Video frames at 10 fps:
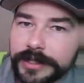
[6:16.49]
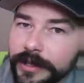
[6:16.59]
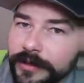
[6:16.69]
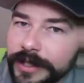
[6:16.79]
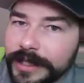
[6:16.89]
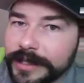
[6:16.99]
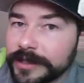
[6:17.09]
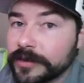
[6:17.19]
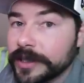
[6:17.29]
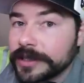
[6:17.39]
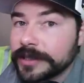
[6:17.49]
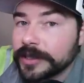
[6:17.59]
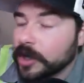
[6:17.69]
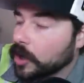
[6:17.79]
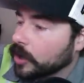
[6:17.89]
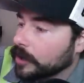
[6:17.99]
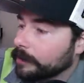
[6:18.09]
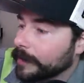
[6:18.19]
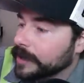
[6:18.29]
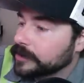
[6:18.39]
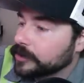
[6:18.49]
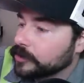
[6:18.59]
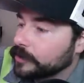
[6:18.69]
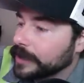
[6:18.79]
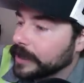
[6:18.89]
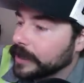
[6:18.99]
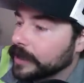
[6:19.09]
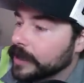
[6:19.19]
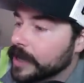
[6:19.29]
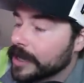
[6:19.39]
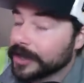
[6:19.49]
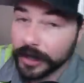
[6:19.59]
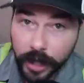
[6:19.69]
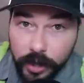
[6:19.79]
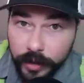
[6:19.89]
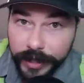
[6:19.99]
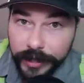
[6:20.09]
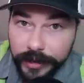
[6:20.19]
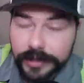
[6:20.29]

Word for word: Generally, diesel engines are meant to be loaded.